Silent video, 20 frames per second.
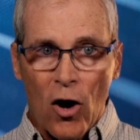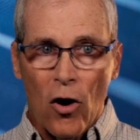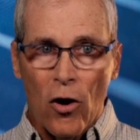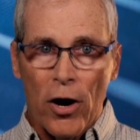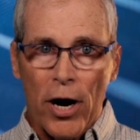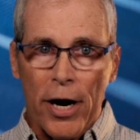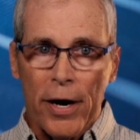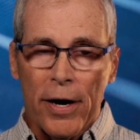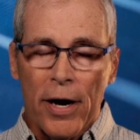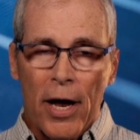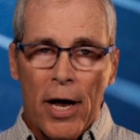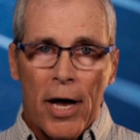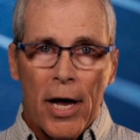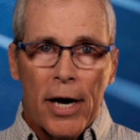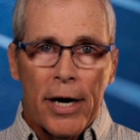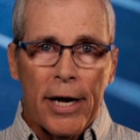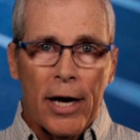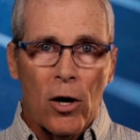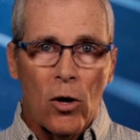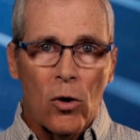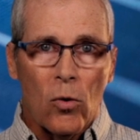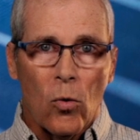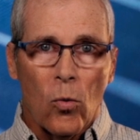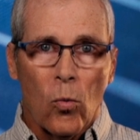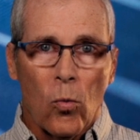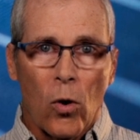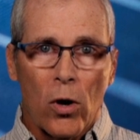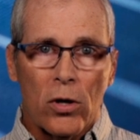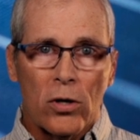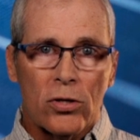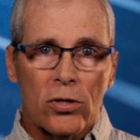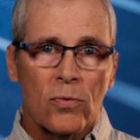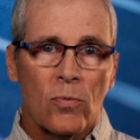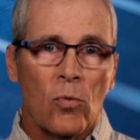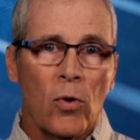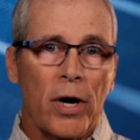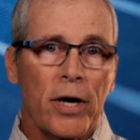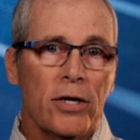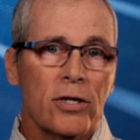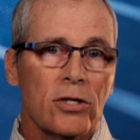All right. Now, what are
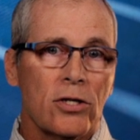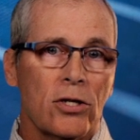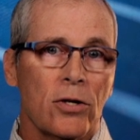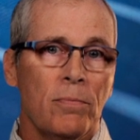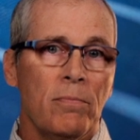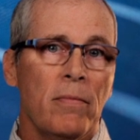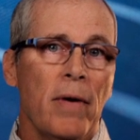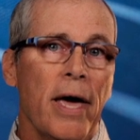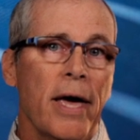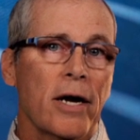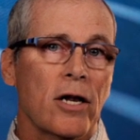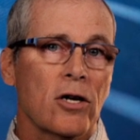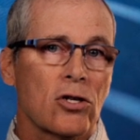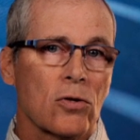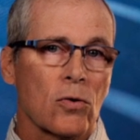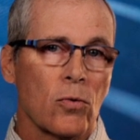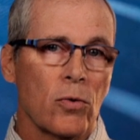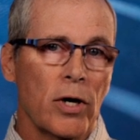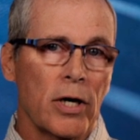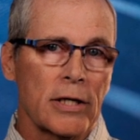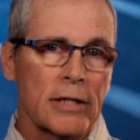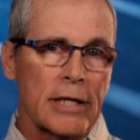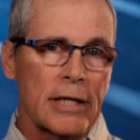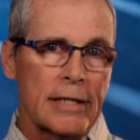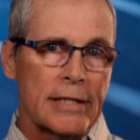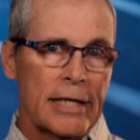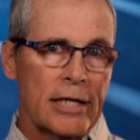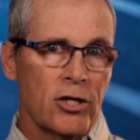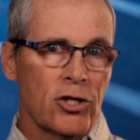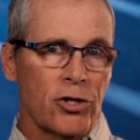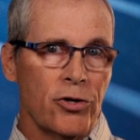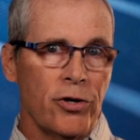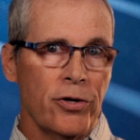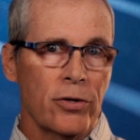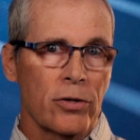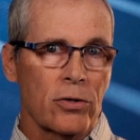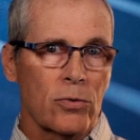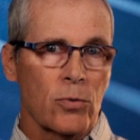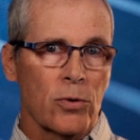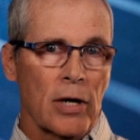some ways to manage the risk as
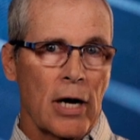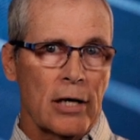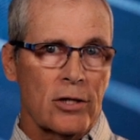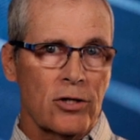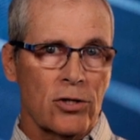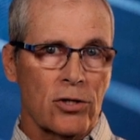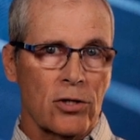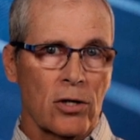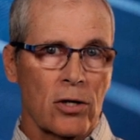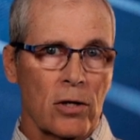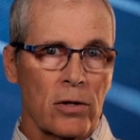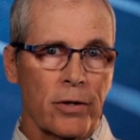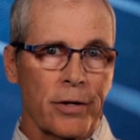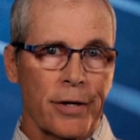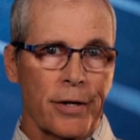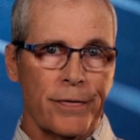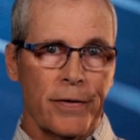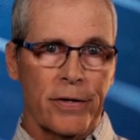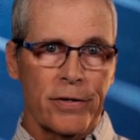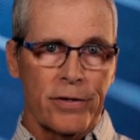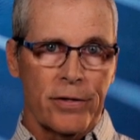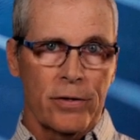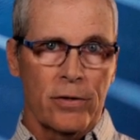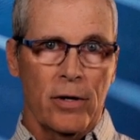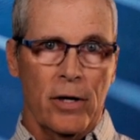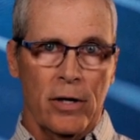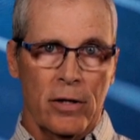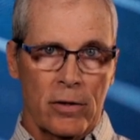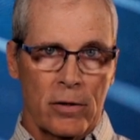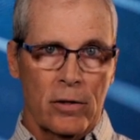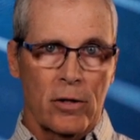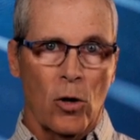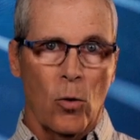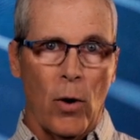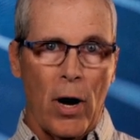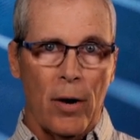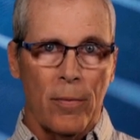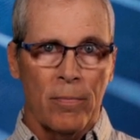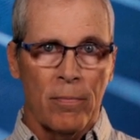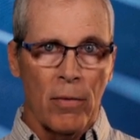engineers? We're not just going to look at this and
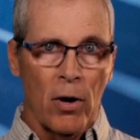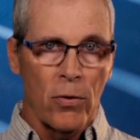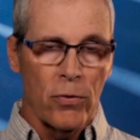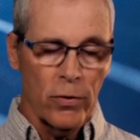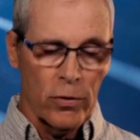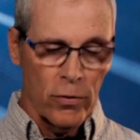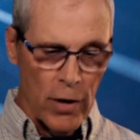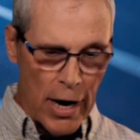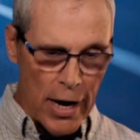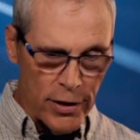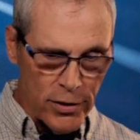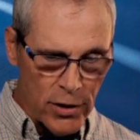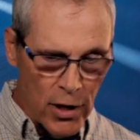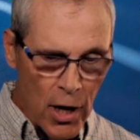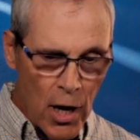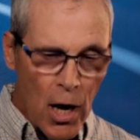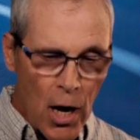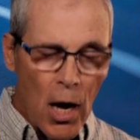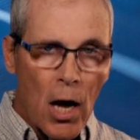go out and mow the grass.